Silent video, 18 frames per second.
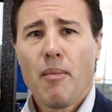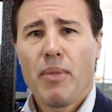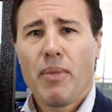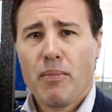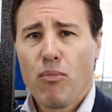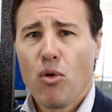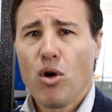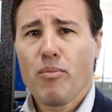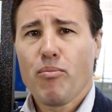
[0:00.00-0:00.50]

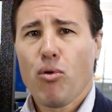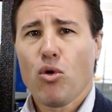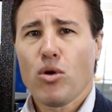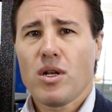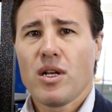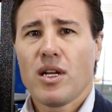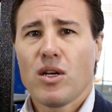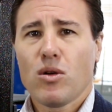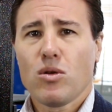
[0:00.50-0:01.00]
but more
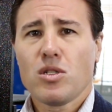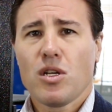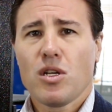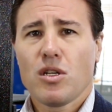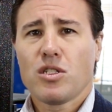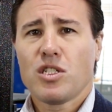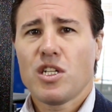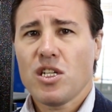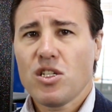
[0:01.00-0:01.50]
importantly
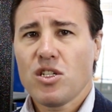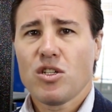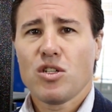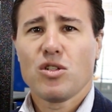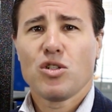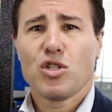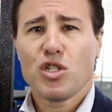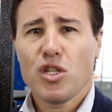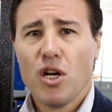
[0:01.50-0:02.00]
also just
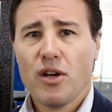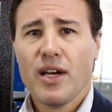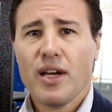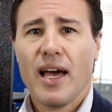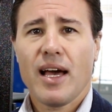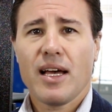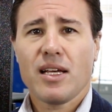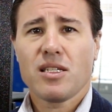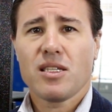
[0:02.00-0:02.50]
to
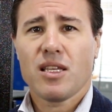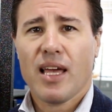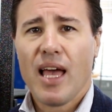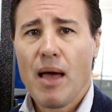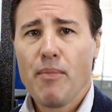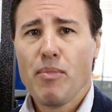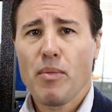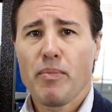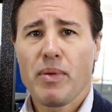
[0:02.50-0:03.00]
showcase the
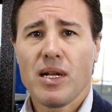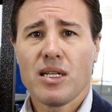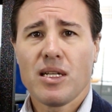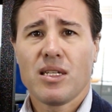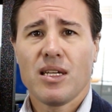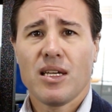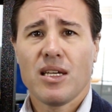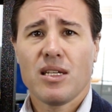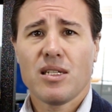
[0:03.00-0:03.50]

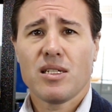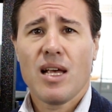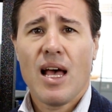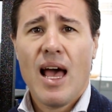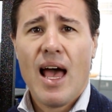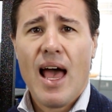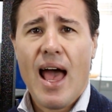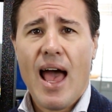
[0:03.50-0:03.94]
capabilities